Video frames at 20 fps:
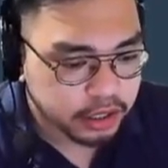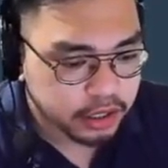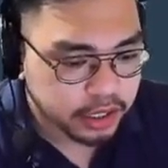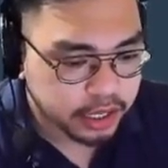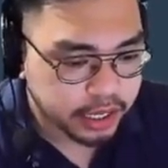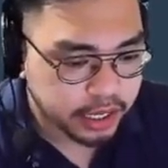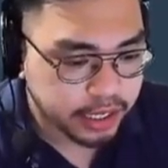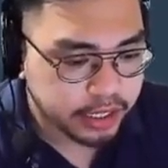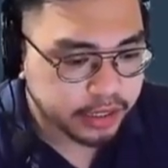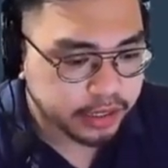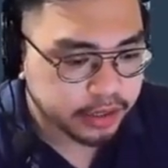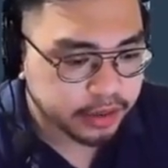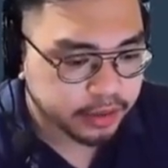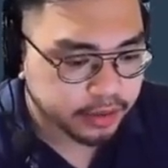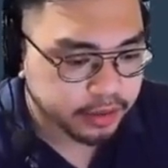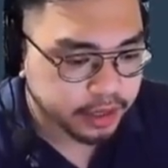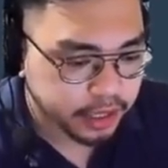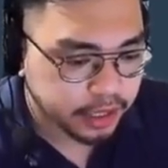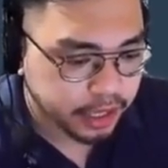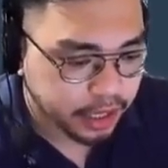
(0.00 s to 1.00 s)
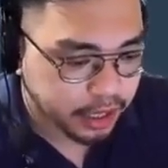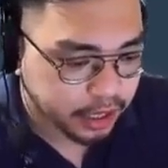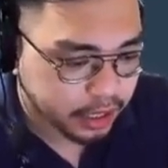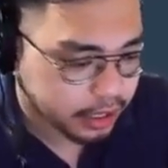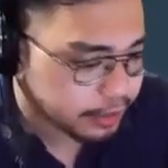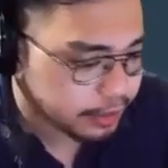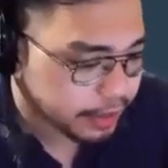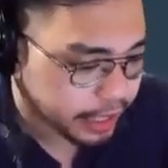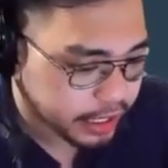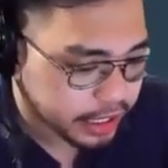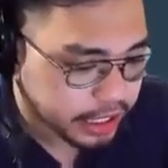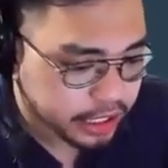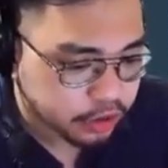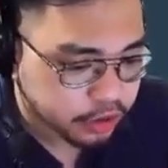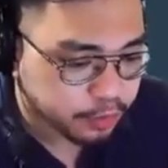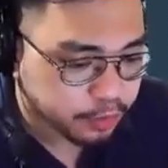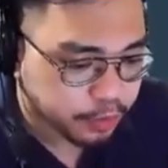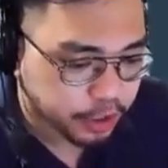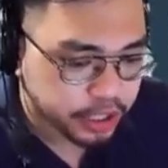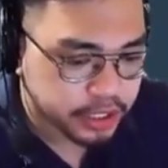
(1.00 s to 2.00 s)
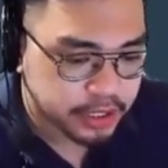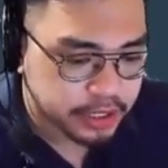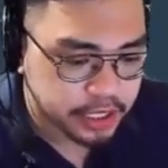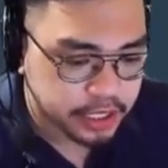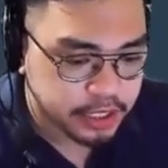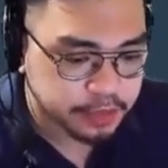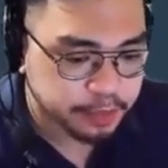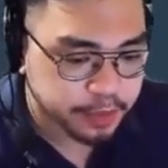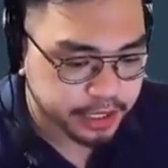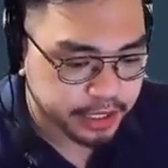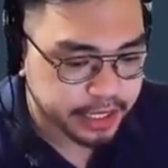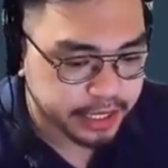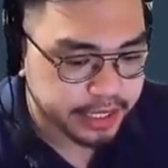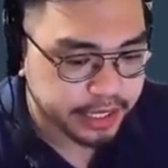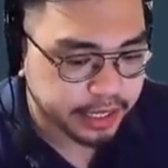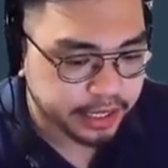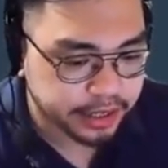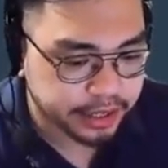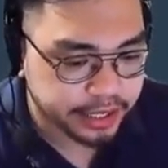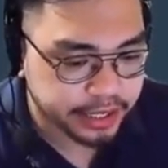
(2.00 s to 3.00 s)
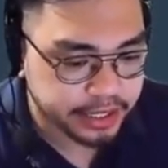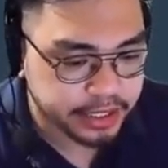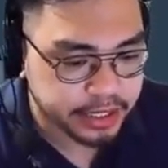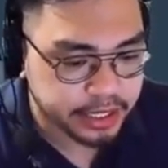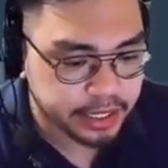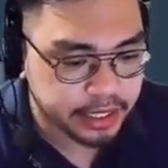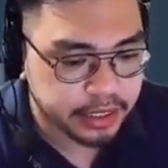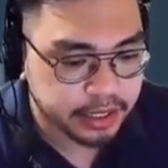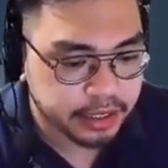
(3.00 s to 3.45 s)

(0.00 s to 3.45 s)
and 82.6% accuracy.